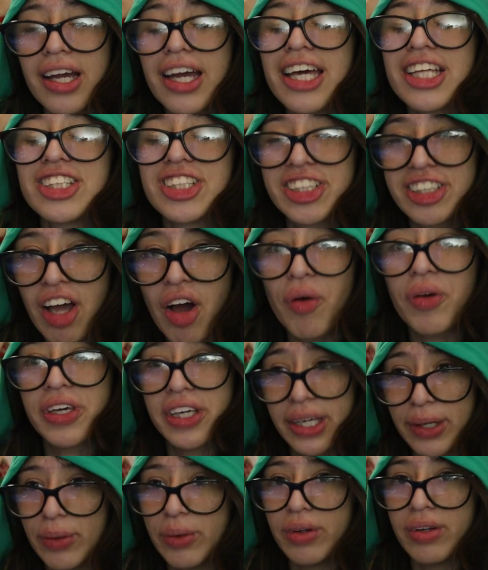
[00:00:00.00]
It's so
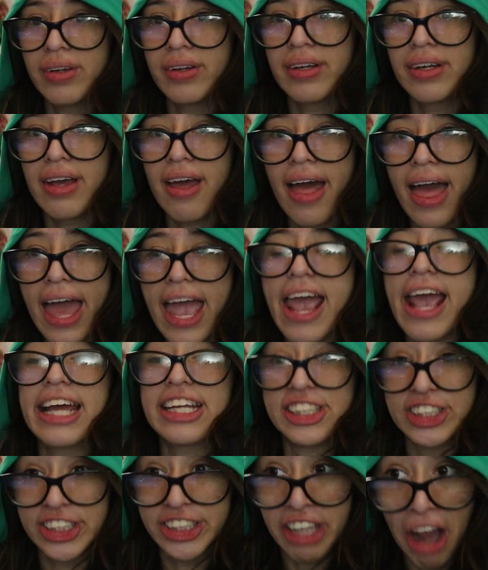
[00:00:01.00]
cute.
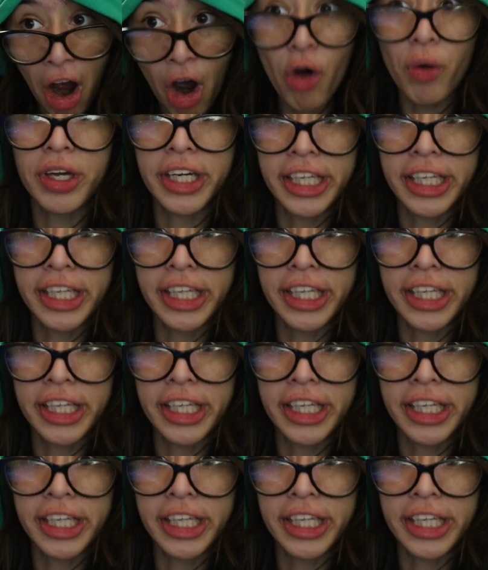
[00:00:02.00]
It's so